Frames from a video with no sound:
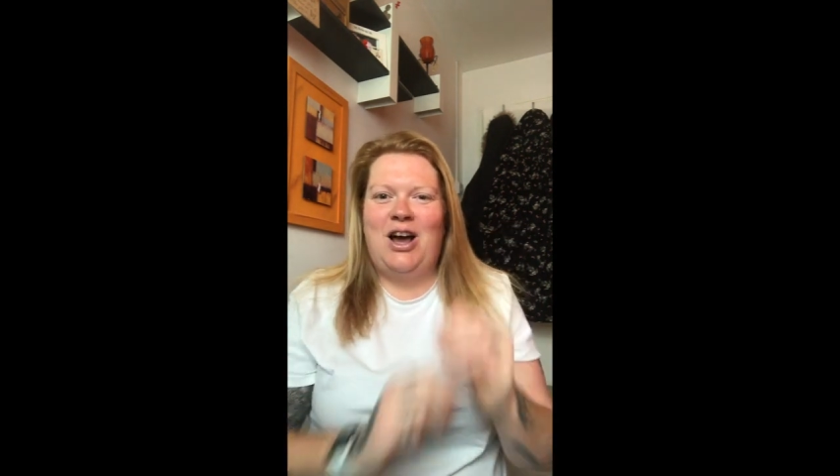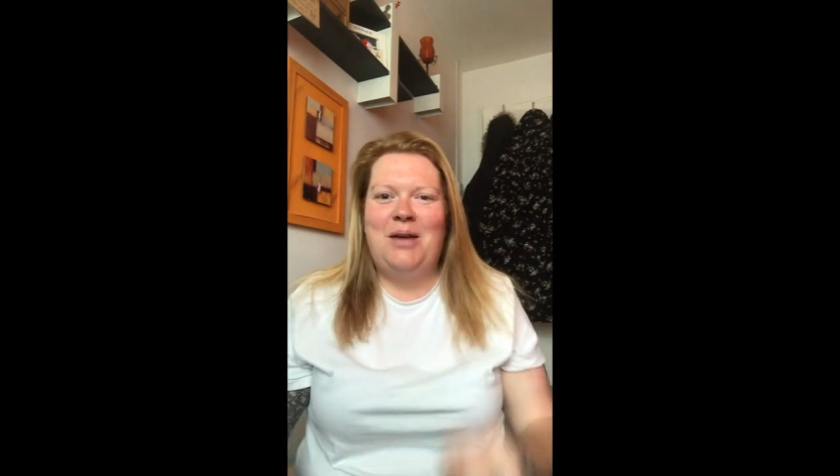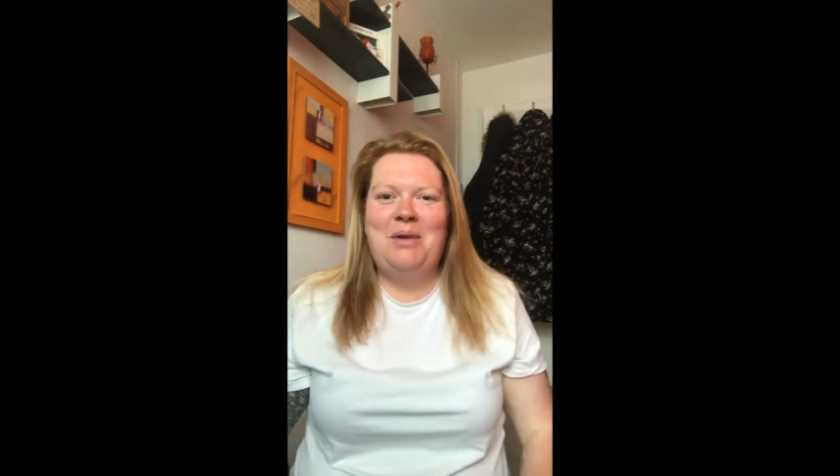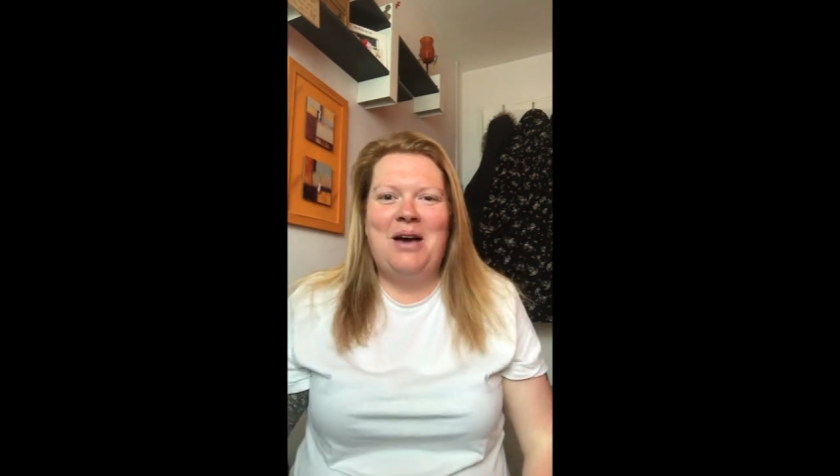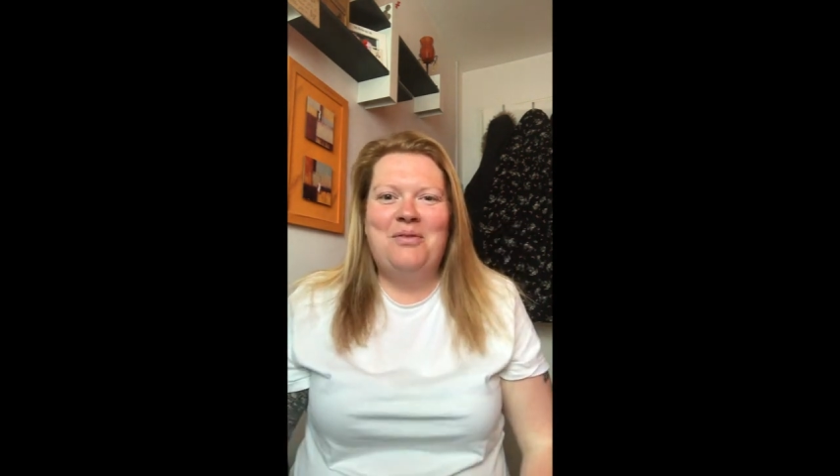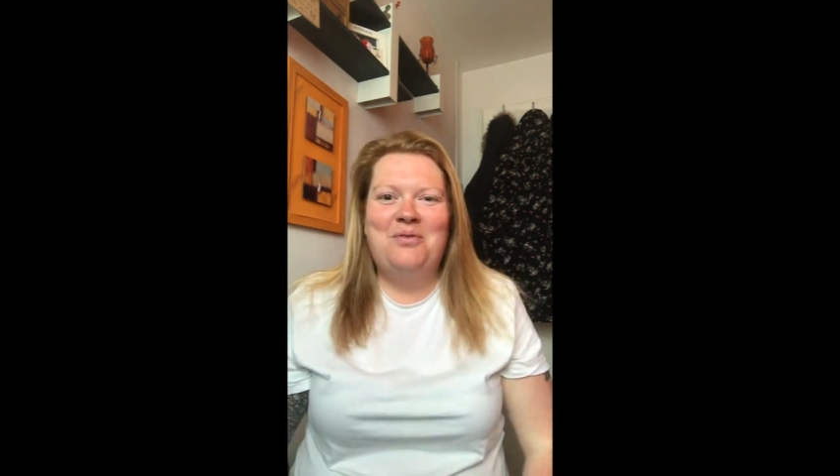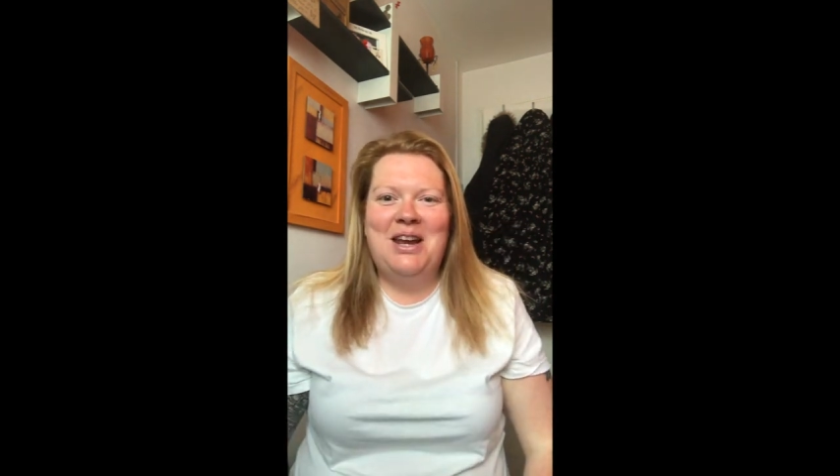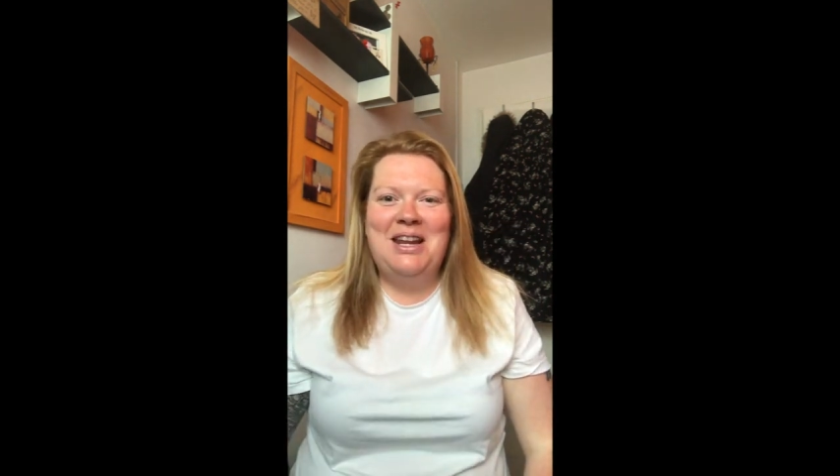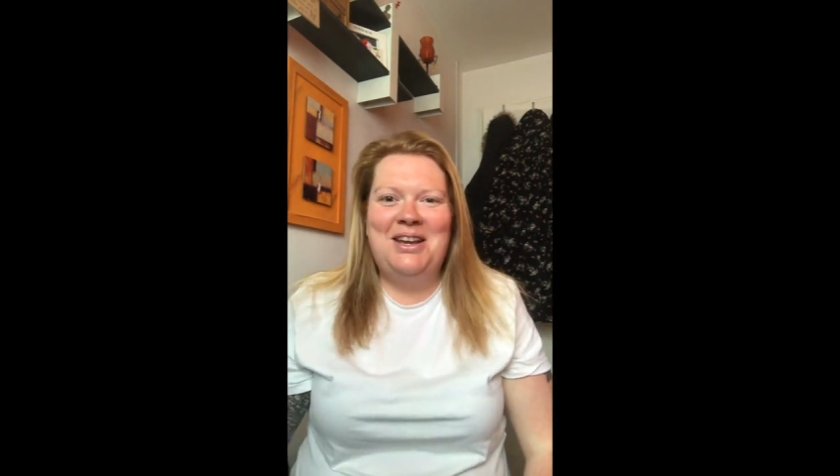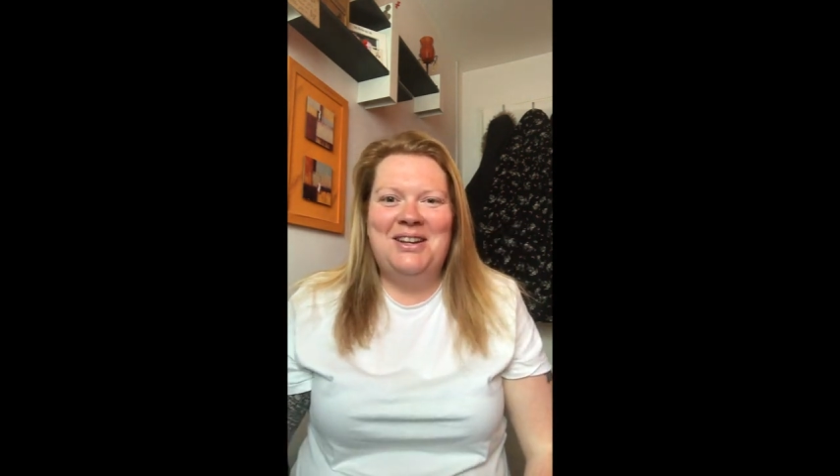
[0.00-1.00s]
hope you have a
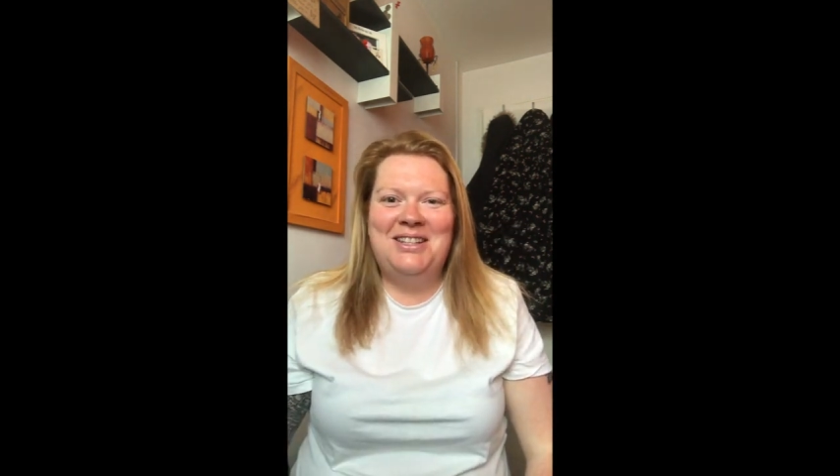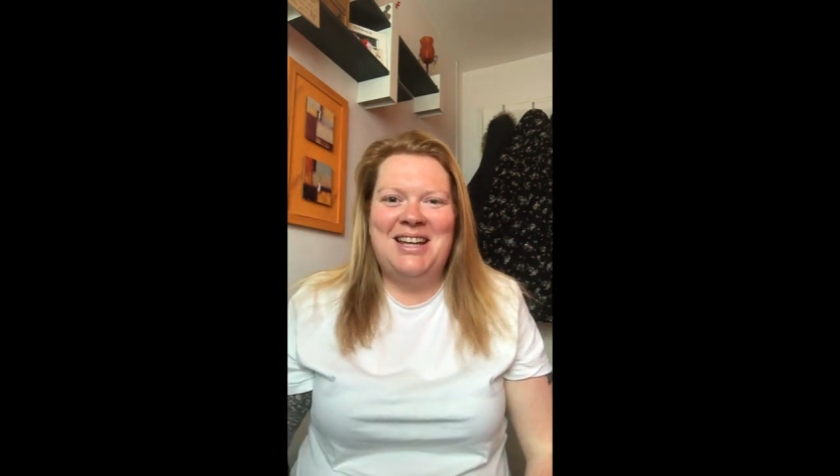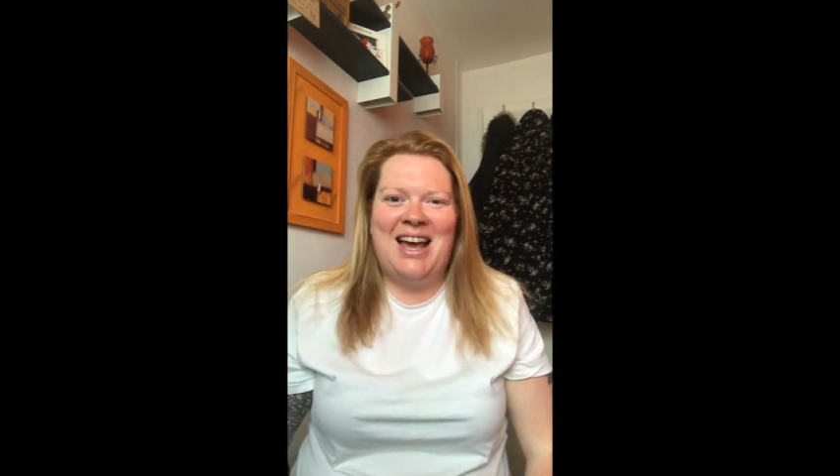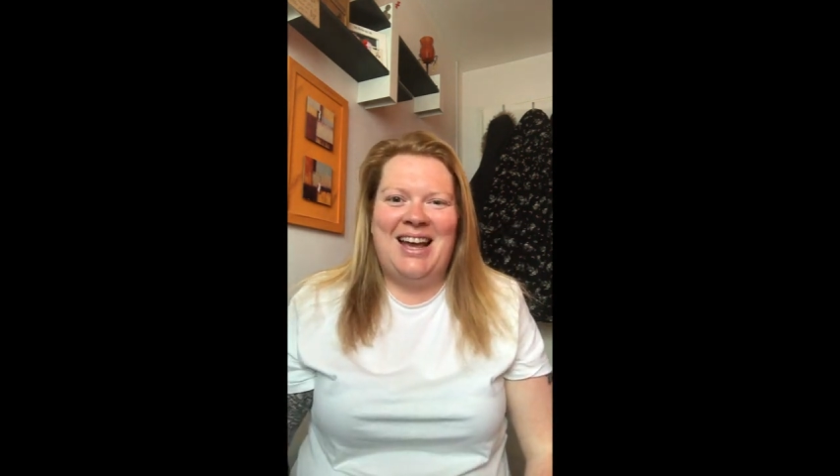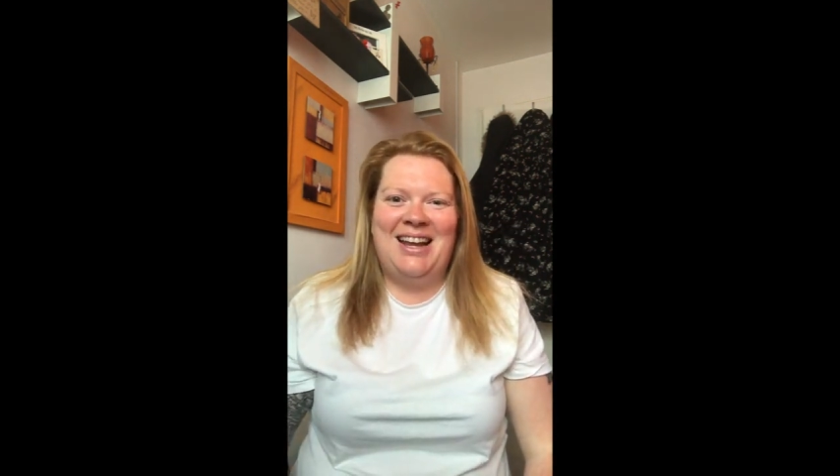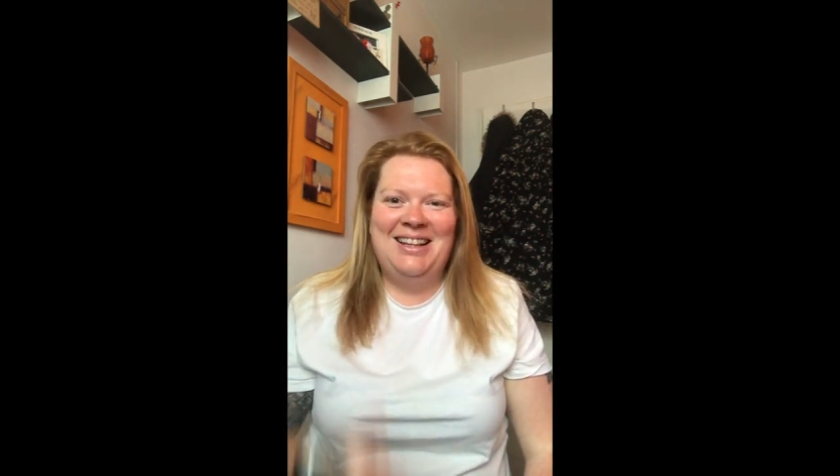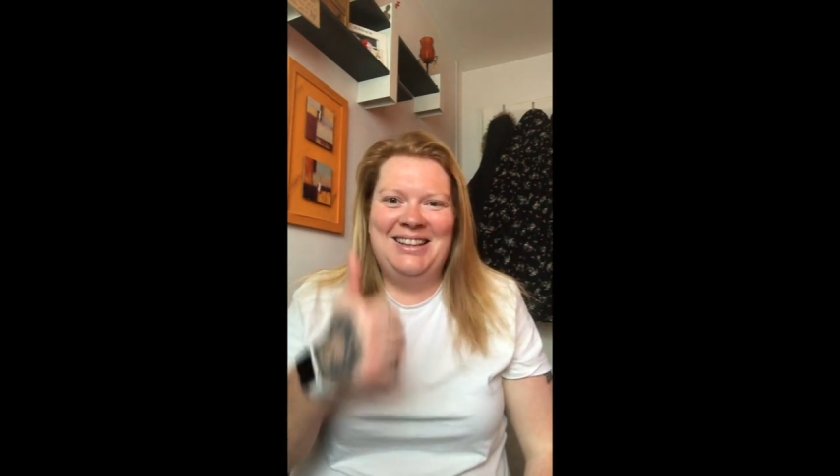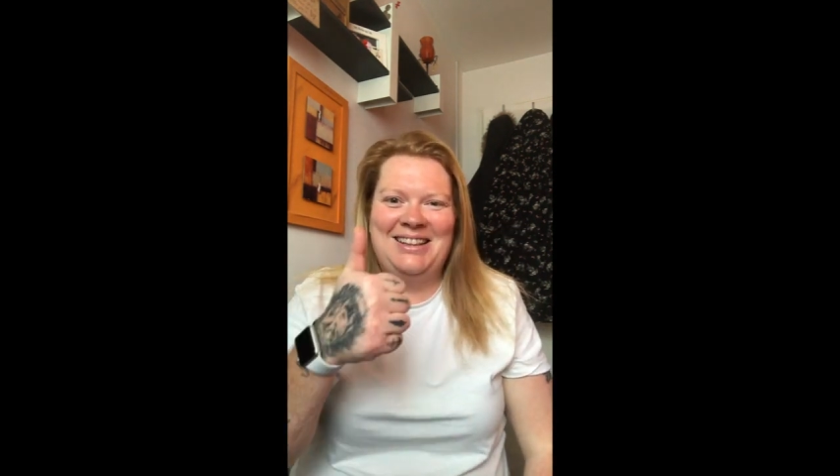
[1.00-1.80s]
really good day.